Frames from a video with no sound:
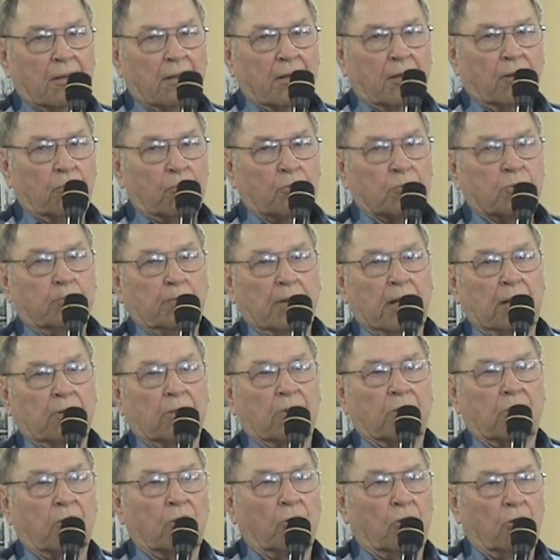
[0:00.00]
It was about
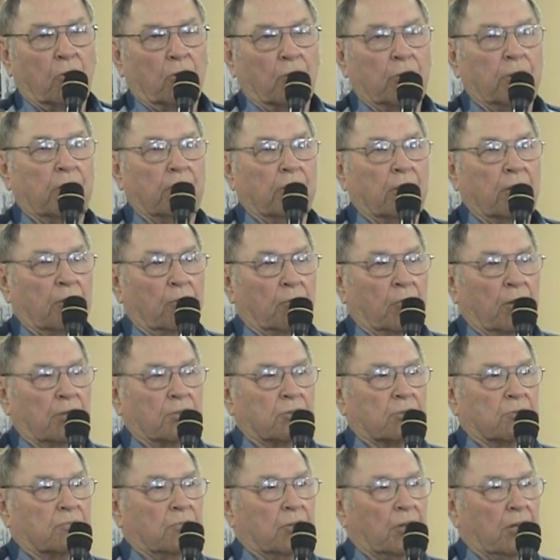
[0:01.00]
the Kaw Indian
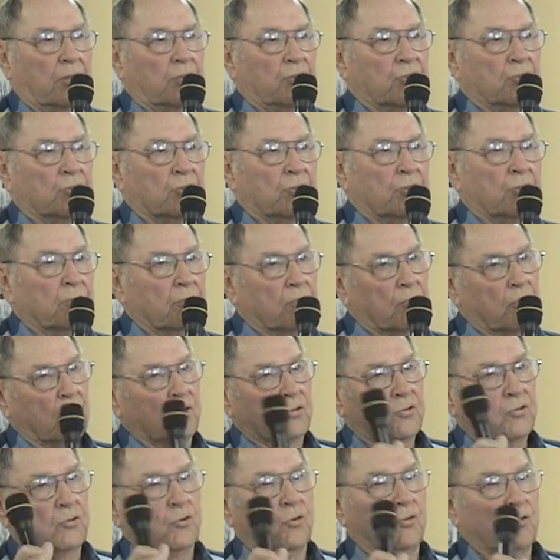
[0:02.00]
Reservation.
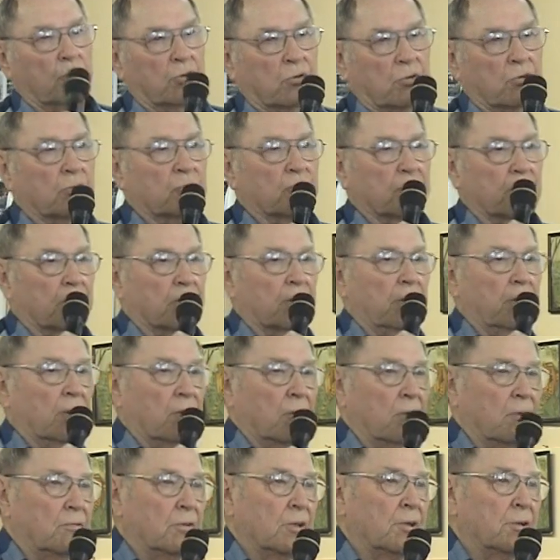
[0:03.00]
I'll show you a
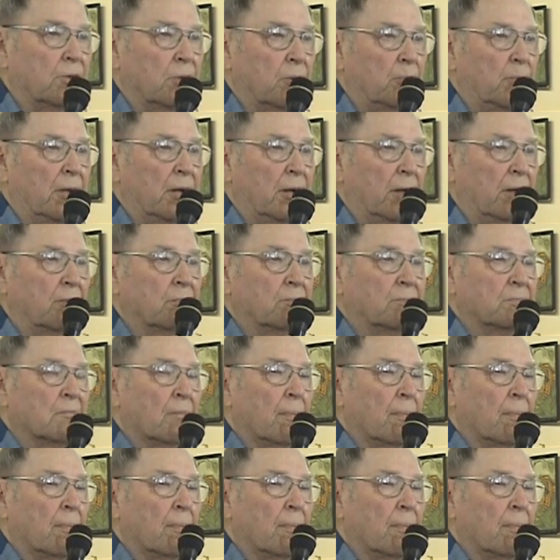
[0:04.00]
scale of it here in a minute.